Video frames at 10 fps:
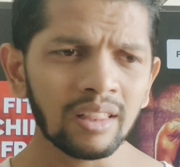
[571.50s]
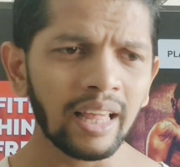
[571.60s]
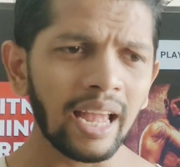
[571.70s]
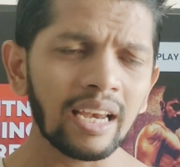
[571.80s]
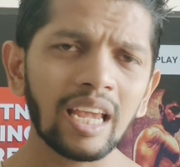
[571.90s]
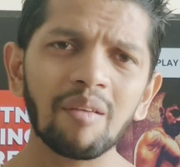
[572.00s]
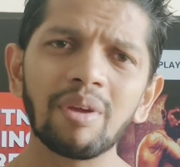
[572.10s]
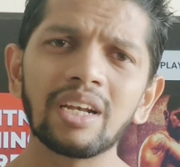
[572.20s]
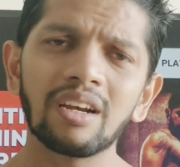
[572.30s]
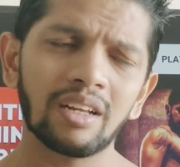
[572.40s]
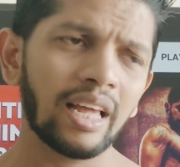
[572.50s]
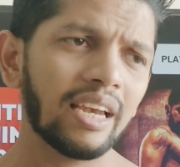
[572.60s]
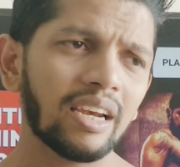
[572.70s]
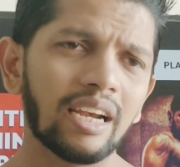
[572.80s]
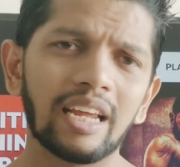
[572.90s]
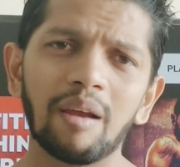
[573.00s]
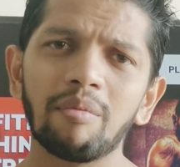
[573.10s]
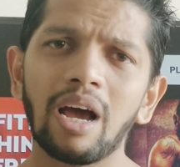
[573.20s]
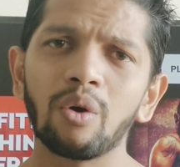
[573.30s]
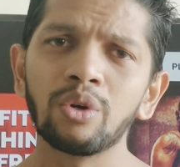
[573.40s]
Then it
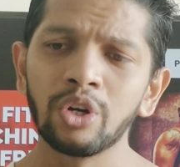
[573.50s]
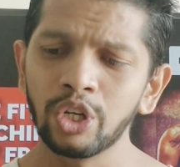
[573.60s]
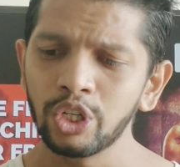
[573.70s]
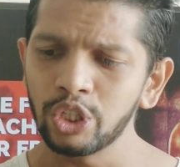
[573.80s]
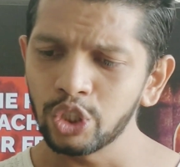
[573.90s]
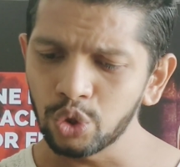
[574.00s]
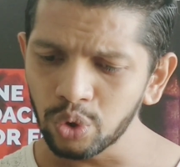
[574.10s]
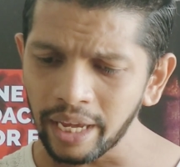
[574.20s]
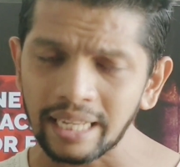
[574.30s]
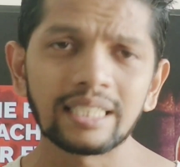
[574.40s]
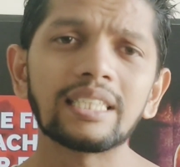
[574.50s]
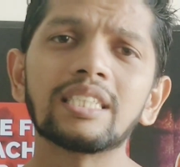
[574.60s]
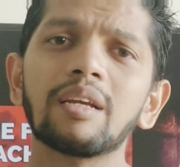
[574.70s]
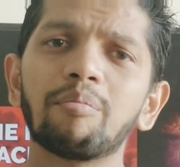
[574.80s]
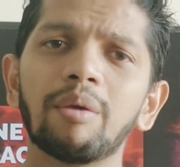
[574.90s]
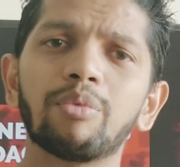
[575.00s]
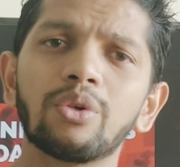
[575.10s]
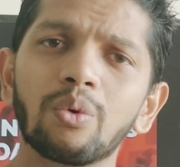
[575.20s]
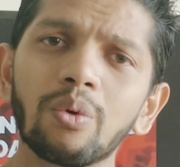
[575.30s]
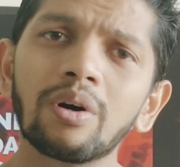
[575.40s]
came down to the existing people
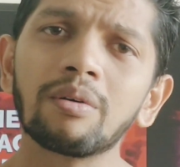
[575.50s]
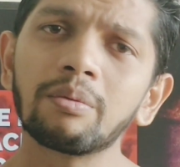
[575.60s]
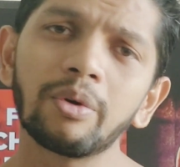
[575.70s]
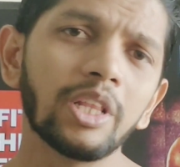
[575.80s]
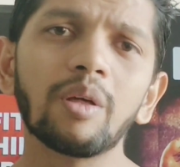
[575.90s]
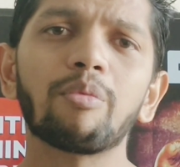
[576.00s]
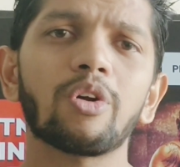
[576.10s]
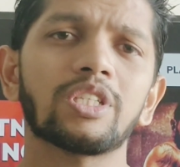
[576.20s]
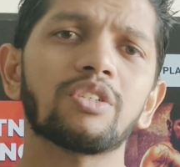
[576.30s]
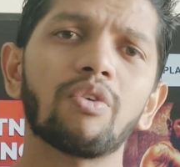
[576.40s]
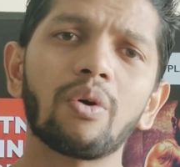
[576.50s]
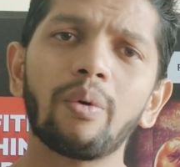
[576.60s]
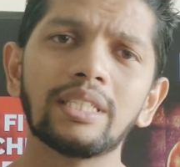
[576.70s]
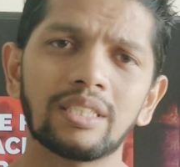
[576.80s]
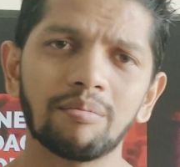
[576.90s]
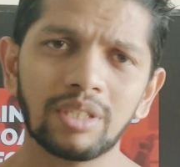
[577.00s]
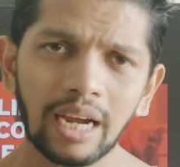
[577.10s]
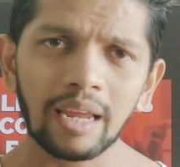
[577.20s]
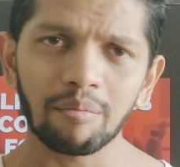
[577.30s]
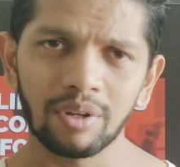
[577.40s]
who were in the process for quite some
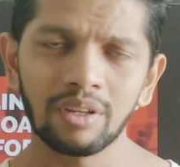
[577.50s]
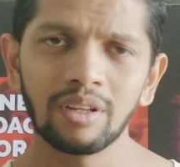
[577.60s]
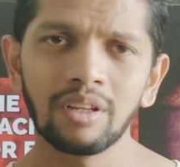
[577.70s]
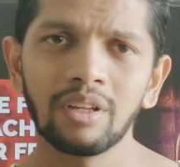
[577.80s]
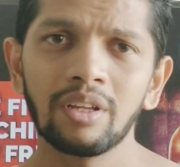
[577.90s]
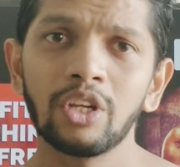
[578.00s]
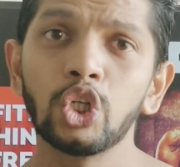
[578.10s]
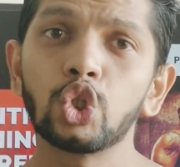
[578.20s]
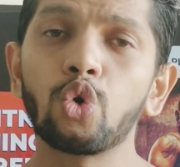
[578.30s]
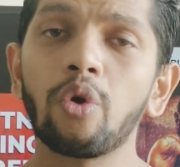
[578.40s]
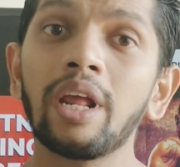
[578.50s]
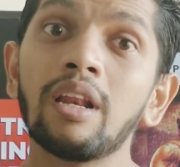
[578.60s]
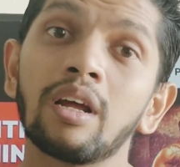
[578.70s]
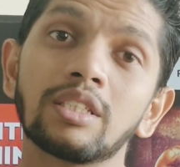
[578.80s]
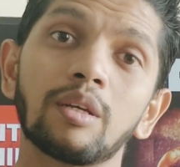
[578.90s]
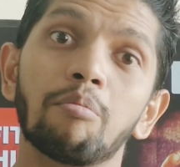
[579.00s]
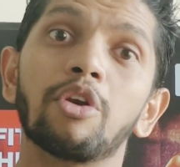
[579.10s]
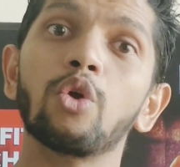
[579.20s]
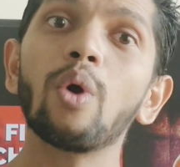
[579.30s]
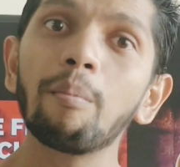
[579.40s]
time to train
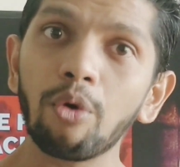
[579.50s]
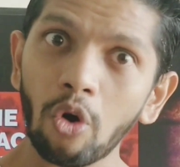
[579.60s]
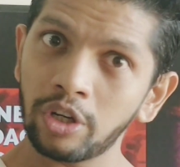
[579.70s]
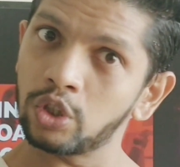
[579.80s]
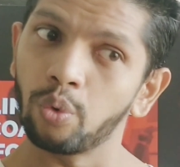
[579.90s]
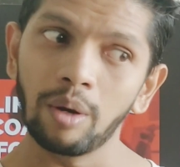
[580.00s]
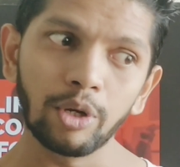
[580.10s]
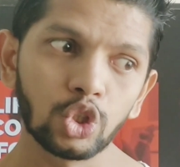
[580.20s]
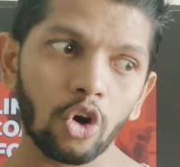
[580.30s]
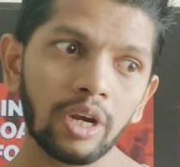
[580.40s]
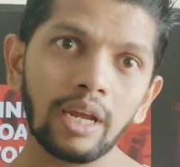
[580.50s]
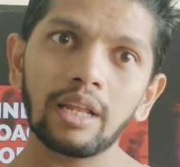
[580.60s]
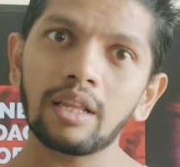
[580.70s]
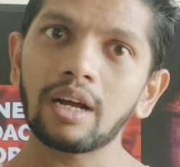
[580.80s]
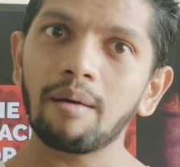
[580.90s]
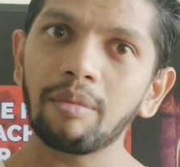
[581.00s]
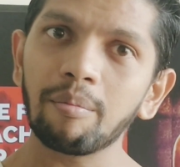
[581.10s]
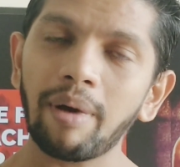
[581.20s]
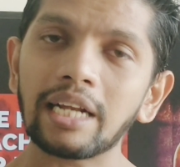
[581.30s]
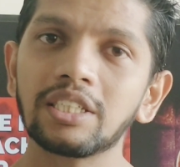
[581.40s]
some new employees who will be joining in the
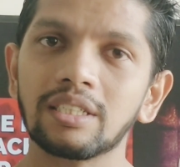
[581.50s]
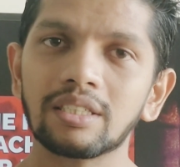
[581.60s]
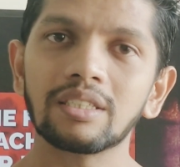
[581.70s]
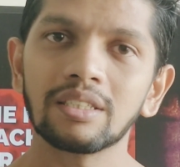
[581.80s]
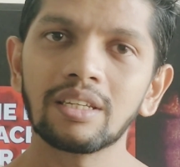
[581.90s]
coming batches.